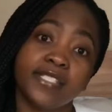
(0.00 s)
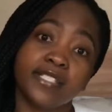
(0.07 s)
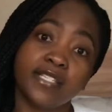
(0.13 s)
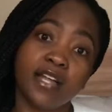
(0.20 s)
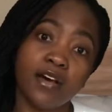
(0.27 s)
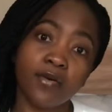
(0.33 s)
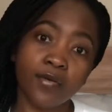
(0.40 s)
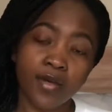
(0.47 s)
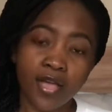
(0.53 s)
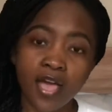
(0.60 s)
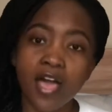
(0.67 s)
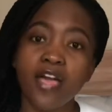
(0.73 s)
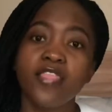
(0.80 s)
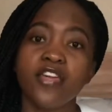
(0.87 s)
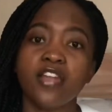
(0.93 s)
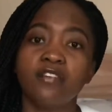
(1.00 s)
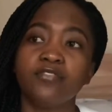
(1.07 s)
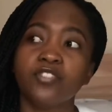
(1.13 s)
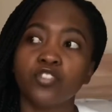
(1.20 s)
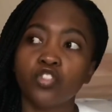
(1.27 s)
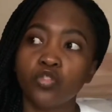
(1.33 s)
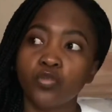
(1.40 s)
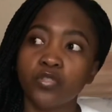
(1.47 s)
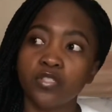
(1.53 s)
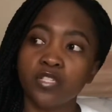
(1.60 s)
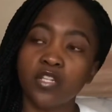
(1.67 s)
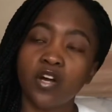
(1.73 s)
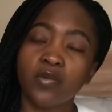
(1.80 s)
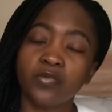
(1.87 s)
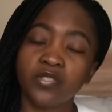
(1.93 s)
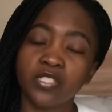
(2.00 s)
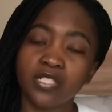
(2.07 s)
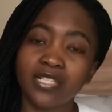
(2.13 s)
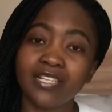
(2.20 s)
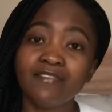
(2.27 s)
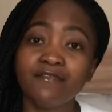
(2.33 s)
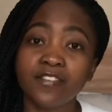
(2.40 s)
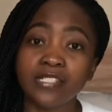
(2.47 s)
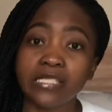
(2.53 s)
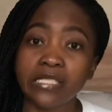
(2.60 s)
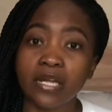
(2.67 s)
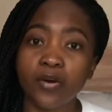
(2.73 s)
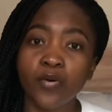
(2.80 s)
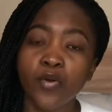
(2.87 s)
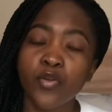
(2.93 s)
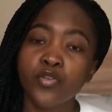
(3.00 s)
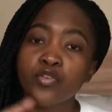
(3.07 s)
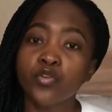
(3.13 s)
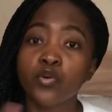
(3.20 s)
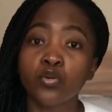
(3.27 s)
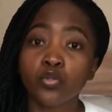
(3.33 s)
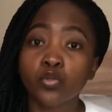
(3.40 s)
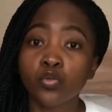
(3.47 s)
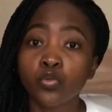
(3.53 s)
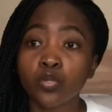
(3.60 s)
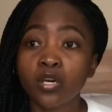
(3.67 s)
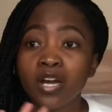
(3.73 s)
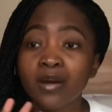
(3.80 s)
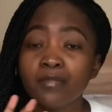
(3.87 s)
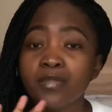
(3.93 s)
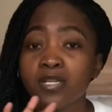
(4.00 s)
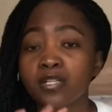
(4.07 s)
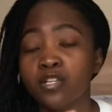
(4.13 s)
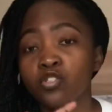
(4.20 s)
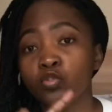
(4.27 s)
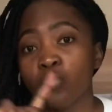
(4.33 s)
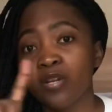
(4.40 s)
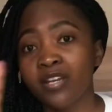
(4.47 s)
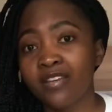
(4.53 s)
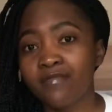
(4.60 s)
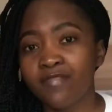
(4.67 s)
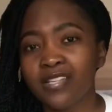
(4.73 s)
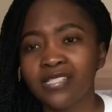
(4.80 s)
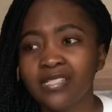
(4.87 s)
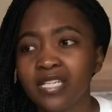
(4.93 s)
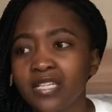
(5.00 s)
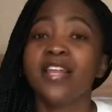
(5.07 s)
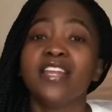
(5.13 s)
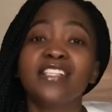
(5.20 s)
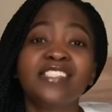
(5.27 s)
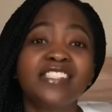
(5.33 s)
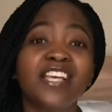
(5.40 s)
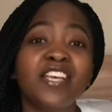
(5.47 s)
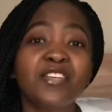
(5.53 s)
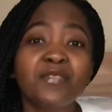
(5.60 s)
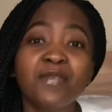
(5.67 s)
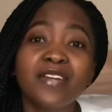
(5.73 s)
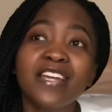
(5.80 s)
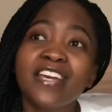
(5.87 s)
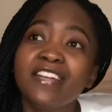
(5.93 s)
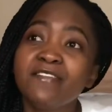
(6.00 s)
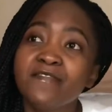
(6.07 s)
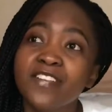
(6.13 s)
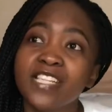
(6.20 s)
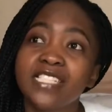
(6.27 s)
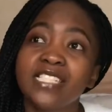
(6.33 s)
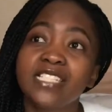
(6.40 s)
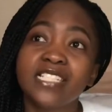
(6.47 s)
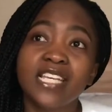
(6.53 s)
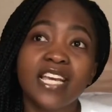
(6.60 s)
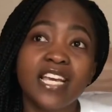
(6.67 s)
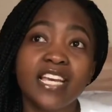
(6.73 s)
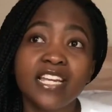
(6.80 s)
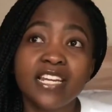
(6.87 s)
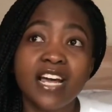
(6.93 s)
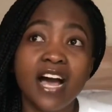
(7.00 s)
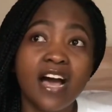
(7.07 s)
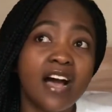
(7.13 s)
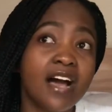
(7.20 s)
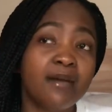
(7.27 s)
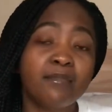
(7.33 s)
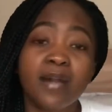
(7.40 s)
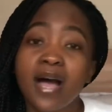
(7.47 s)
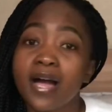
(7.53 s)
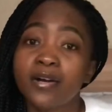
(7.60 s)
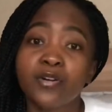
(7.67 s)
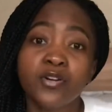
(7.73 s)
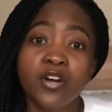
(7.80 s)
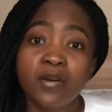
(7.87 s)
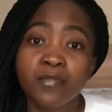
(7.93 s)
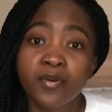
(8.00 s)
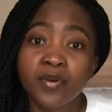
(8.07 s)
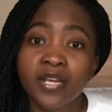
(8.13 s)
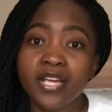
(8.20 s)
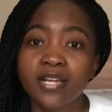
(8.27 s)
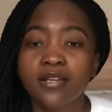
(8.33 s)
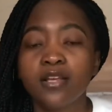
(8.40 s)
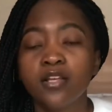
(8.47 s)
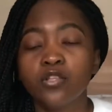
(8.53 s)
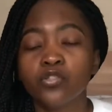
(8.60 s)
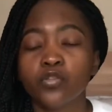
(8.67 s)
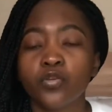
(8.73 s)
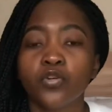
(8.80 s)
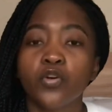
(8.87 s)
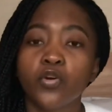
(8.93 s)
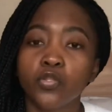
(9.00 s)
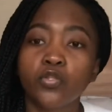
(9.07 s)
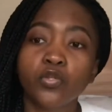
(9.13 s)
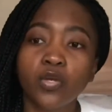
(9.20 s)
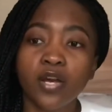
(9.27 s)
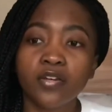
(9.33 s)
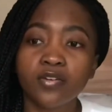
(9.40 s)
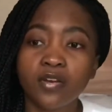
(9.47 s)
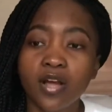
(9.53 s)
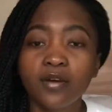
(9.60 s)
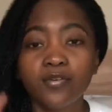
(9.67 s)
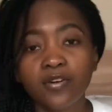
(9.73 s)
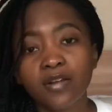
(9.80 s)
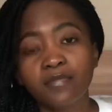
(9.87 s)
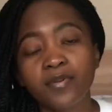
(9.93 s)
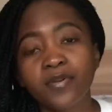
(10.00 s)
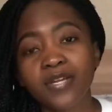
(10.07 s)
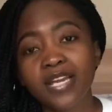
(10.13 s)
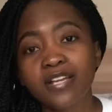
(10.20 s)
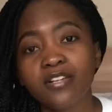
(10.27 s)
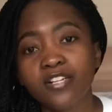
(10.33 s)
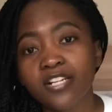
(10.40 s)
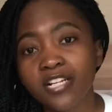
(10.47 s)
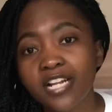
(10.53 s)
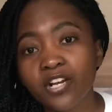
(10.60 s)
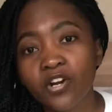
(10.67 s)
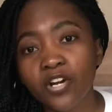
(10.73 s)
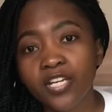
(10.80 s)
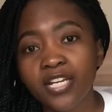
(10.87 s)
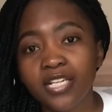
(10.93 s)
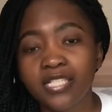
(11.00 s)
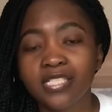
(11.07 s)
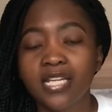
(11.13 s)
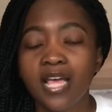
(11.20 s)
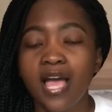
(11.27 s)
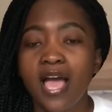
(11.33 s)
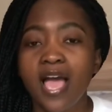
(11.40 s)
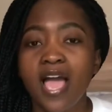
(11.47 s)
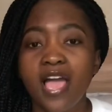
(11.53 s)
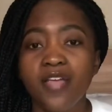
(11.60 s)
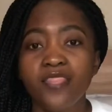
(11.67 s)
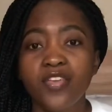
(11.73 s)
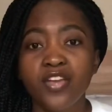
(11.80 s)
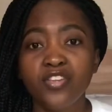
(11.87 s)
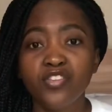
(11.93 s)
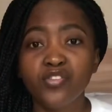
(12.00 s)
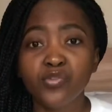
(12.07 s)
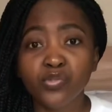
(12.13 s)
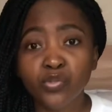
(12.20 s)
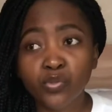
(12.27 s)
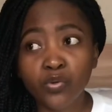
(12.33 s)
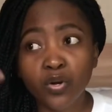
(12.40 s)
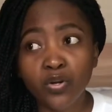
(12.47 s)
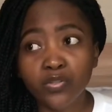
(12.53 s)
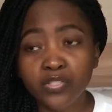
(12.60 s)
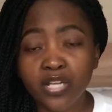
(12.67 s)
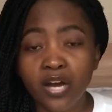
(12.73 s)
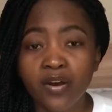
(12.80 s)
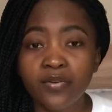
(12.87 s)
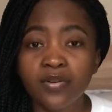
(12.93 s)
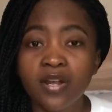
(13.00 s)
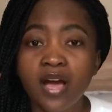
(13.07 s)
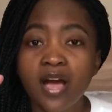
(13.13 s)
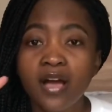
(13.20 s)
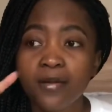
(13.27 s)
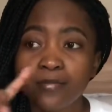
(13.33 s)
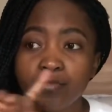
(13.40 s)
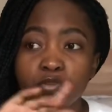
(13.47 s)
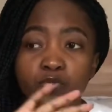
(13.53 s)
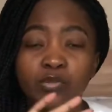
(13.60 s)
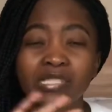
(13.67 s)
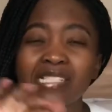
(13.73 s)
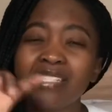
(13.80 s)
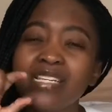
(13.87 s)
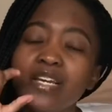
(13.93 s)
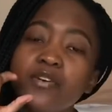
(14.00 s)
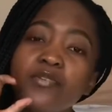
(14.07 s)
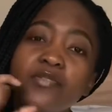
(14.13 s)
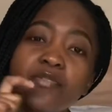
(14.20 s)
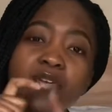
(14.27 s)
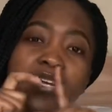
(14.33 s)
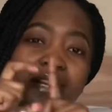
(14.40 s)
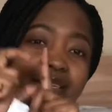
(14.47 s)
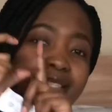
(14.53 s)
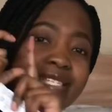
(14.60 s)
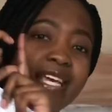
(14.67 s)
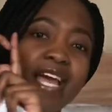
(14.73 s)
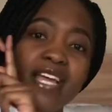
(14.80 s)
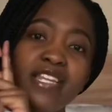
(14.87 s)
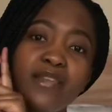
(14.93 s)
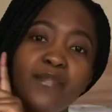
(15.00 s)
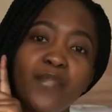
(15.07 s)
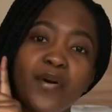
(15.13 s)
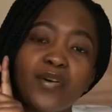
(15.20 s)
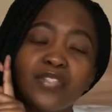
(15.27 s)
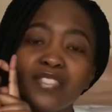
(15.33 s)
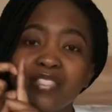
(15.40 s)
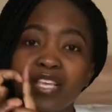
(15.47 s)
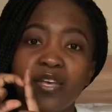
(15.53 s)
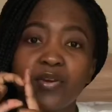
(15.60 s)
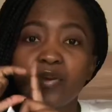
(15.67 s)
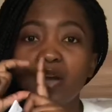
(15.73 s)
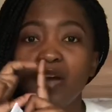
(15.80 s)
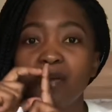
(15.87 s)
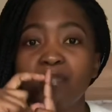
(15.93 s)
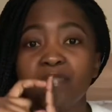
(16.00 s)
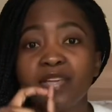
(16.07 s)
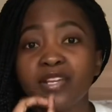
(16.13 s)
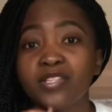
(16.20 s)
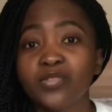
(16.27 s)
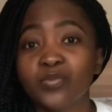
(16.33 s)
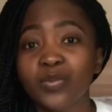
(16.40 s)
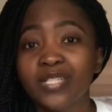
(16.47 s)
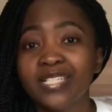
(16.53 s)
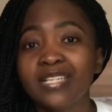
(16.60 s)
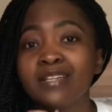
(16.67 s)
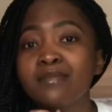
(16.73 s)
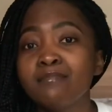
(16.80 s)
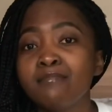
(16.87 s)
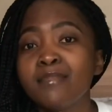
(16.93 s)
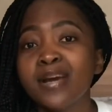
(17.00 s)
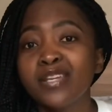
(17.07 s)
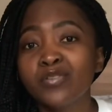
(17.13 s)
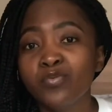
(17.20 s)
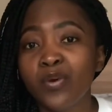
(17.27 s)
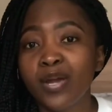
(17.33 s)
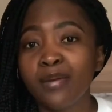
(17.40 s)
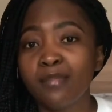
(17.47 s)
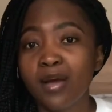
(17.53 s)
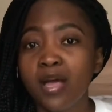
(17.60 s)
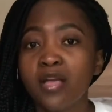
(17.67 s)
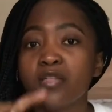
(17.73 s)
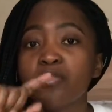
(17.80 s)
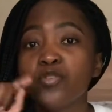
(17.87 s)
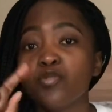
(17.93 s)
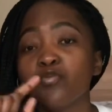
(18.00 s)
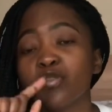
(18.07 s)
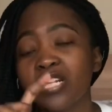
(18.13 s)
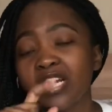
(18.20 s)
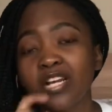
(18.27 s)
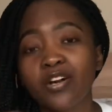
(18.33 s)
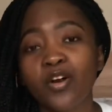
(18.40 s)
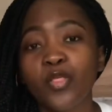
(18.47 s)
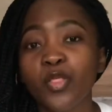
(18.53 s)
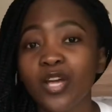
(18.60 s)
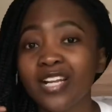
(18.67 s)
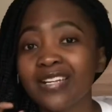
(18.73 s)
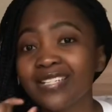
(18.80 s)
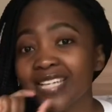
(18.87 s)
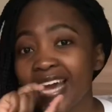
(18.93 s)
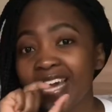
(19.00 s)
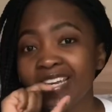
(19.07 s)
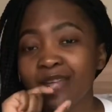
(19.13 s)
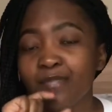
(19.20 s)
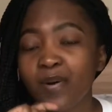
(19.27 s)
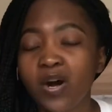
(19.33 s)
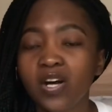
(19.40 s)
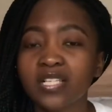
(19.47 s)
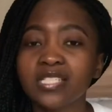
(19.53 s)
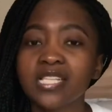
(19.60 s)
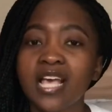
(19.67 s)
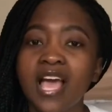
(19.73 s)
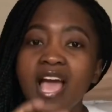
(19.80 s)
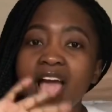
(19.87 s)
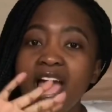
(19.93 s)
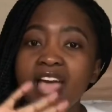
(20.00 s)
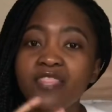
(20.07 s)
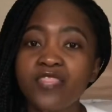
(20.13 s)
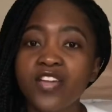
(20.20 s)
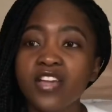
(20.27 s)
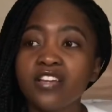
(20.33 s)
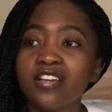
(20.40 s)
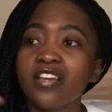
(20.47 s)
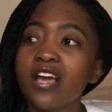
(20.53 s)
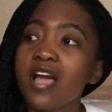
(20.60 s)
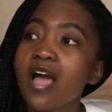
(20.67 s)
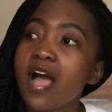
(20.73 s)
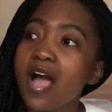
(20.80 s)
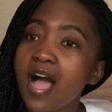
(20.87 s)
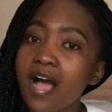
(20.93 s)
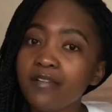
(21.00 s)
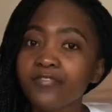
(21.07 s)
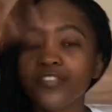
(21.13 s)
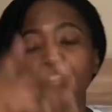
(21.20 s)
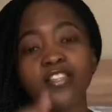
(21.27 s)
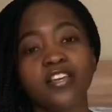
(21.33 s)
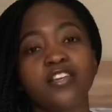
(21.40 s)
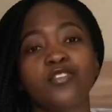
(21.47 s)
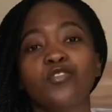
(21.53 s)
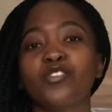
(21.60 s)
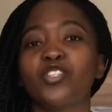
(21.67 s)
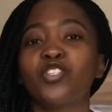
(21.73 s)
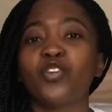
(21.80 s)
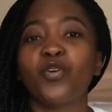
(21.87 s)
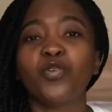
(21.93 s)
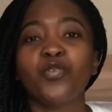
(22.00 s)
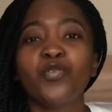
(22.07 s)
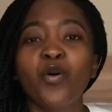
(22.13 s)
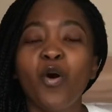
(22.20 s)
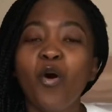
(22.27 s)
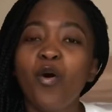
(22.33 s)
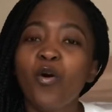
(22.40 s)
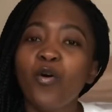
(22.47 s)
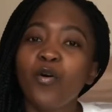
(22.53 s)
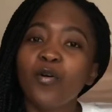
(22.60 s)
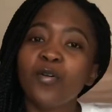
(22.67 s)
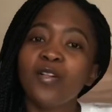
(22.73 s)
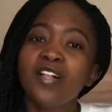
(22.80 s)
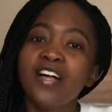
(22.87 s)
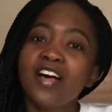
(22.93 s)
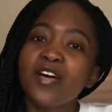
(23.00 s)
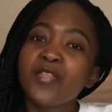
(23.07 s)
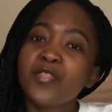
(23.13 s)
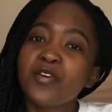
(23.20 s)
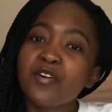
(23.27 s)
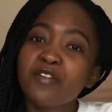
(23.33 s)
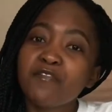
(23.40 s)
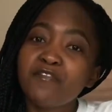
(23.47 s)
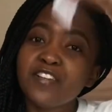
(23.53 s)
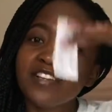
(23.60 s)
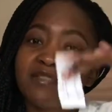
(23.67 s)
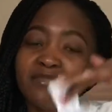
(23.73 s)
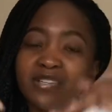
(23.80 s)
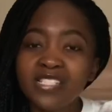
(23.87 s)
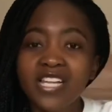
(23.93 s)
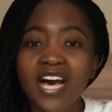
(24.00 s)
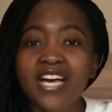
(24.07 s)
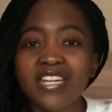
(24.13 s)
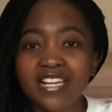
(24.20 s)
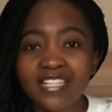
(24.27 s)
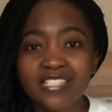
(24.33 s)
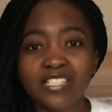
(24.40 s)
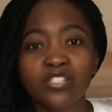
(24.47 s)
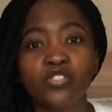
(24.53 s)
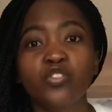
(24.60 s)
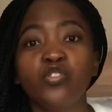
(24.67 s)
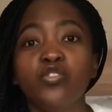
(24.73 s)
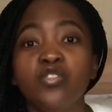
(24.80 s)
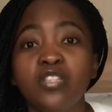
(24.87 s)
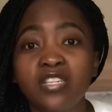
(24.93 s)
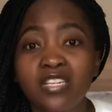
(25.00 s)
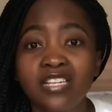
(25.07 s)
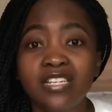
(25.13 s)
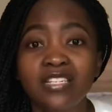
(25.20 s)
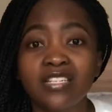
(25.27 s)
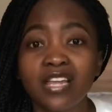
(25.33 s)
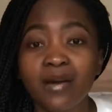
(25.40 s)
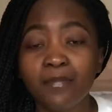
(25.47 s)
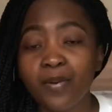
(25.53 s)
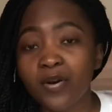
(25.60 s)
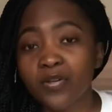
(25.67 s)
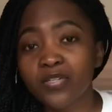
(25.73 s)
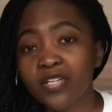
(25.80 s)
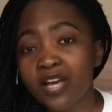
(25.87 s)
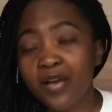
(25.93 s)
now, and then after choosing the option invest now, you go to the company that you want to invest in. Let's say you want to invest in Anglo American, so you go to Anglo American, you click on it, and then you scroll down. You will see a really tiny box there that is written MoneyWeb. You would click on that tiny box, and then after that, it will show you all the fundamental analysis you need about